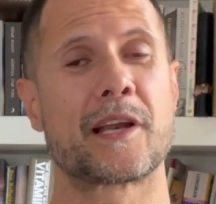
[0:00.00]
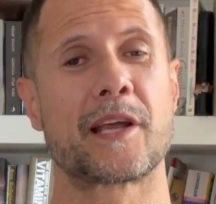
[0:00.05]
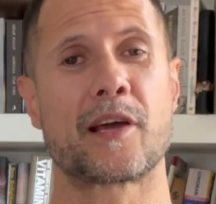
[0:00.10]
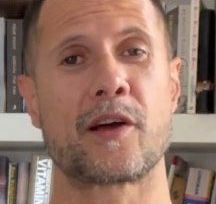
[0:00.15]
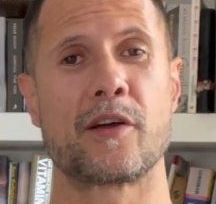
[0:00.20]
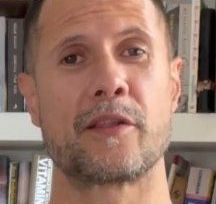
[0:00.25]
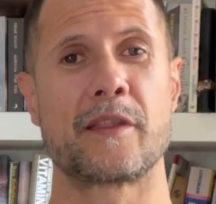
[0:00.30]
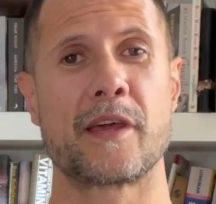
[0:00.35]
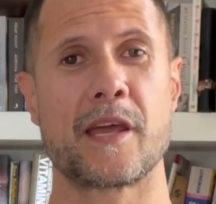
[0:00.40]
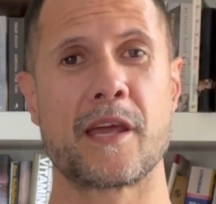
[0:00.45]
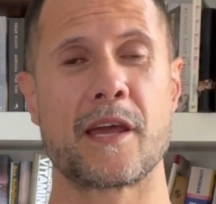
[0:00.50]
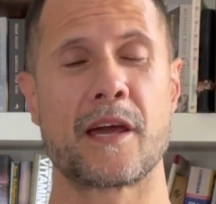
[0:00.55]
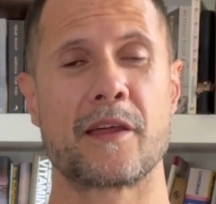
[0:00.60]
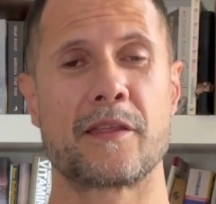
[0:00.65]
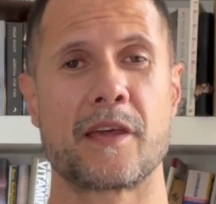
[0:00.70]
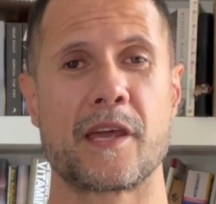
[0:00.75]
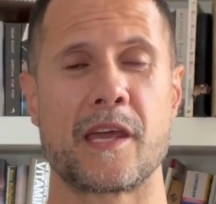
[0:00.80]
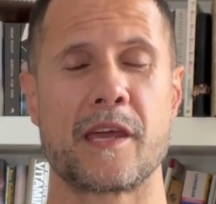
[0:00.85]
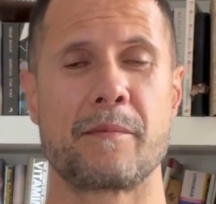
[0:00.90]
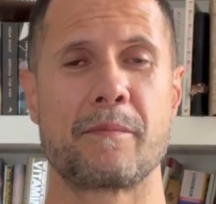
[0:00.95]
click on
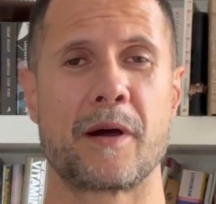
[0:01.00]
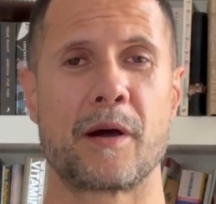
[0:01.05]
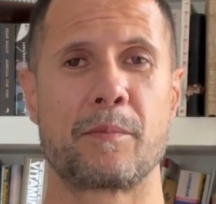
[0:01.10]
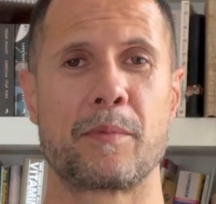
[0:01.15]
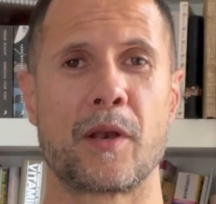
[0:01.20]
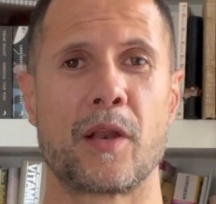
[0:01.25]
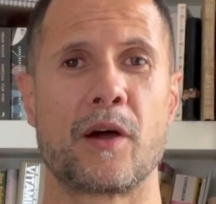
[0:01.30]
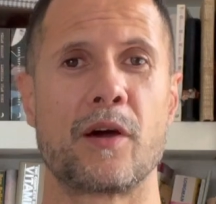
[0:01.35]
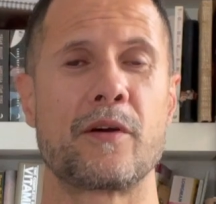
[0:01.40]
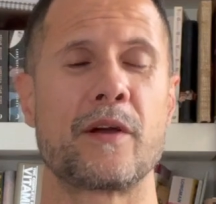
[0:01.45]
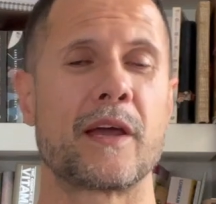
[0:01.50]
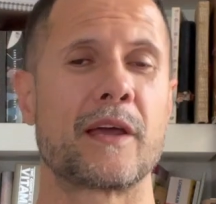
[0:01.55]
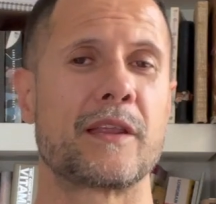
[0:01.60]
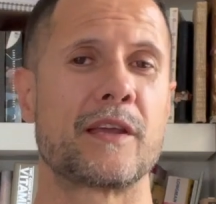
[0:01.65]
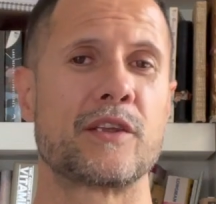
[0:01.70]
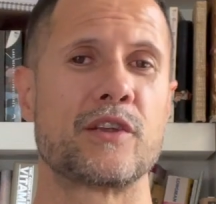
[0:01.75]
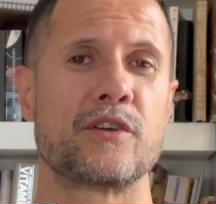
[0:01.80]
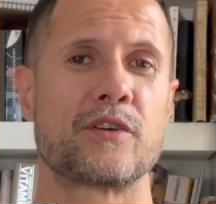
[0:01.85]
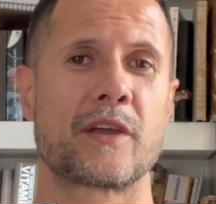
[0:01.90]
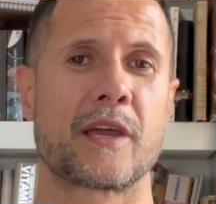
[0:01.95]
the email below and
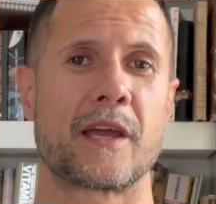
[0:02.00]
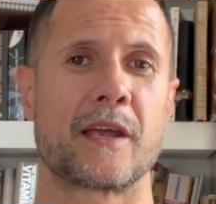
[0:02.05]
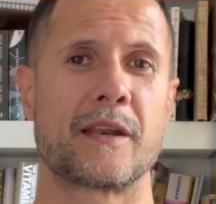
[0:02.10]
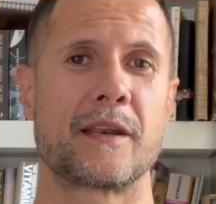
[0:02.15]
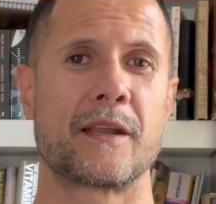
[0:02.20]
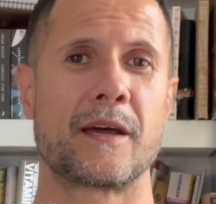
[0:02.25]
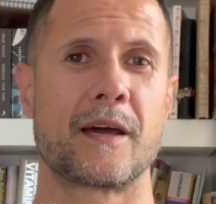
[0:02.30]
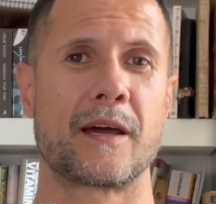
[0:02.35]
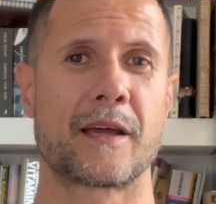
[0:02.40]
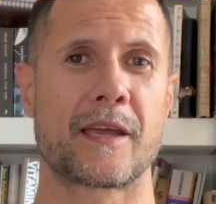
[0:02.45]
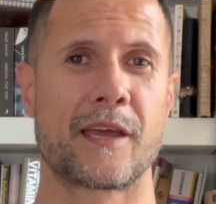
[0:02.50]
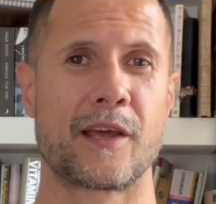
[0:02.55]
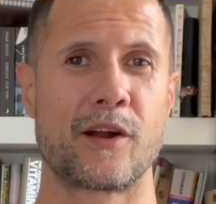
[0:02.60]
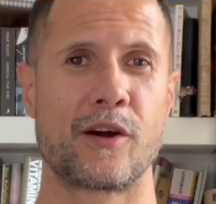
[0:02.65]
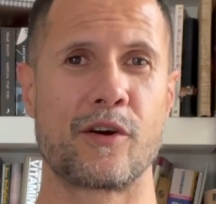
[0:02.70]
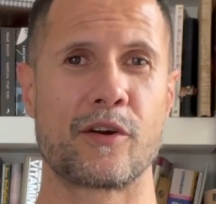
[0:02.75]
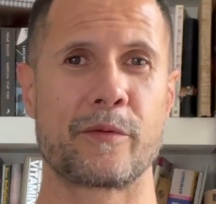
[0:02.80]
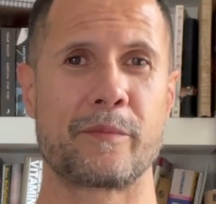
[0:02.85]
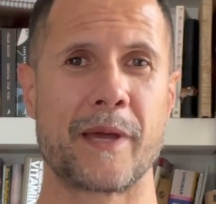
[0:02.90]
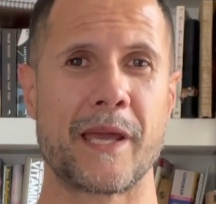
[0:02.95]
then you can get
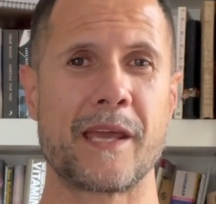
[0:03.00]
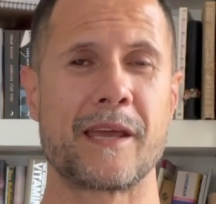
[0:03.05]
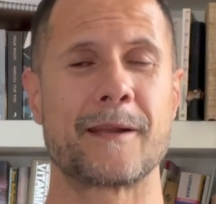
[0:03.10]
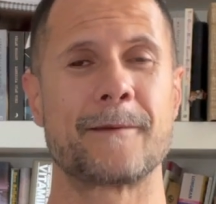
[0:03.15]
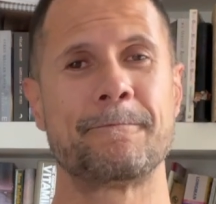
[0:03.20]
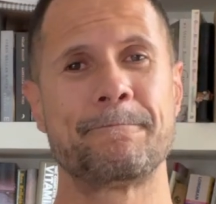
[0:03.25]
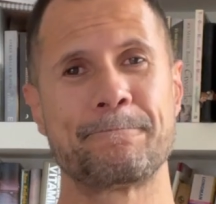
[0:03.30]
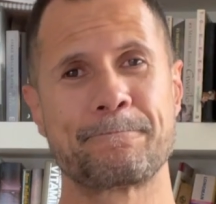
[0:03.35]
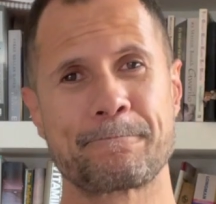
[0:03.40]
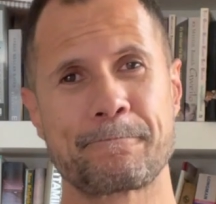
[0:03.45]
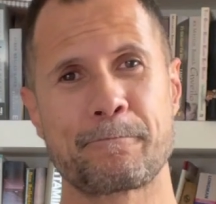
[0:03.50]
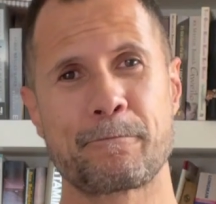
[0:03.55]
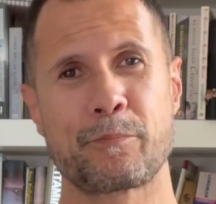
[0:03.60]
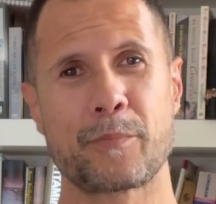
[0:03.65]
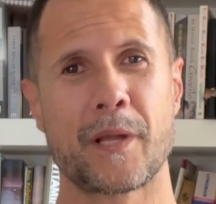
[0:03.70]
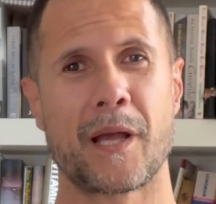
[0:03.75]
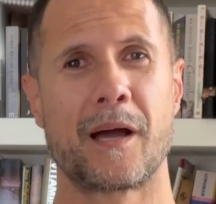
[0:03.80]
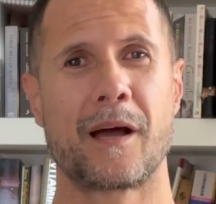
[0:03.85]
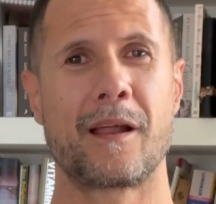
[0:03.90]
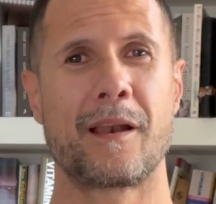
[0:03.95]
hold of me and
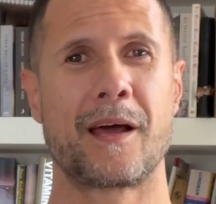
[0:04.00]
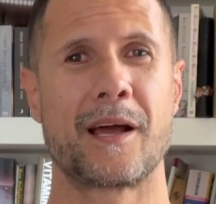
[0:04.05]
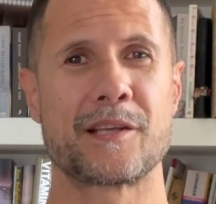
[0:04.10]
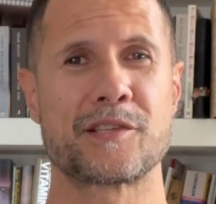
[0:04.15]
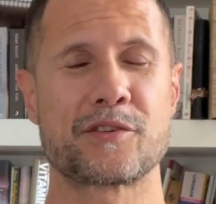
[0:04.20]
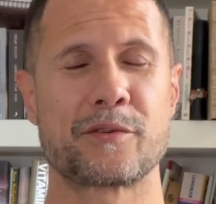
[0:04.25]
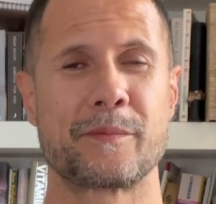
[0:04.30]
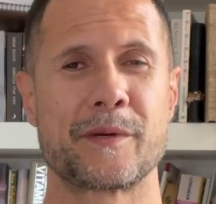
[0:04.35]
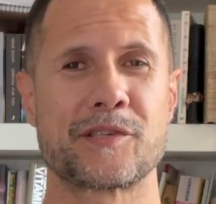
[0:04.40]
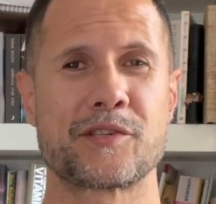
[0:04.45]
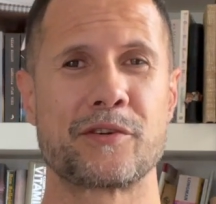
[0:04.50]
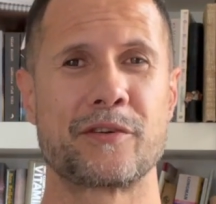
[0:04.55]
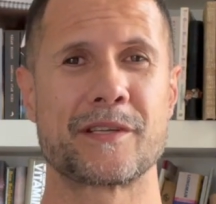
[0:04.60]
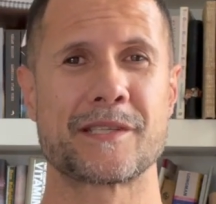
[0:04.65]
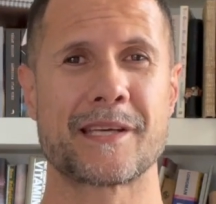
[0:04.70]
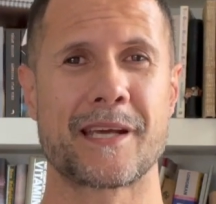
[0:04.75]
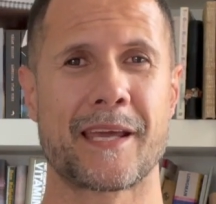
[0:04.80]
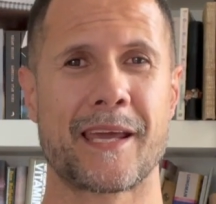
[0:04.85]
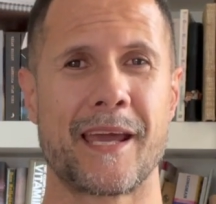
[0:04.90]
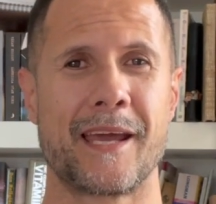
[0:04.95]
I'll answer them as soon
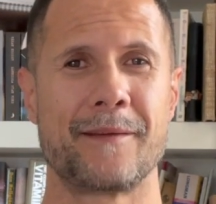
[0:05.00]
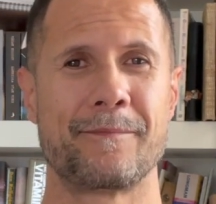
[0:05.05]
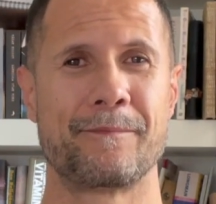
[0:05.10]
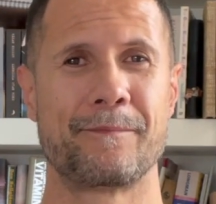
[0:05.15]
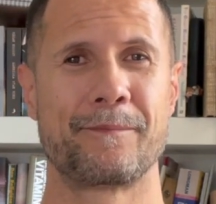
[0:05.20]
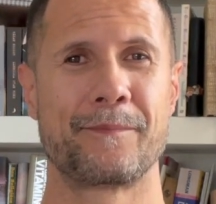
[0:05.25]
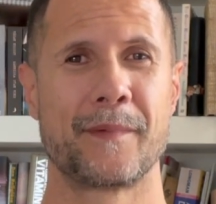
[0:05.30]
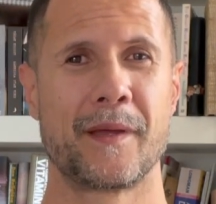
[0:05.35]
as I can.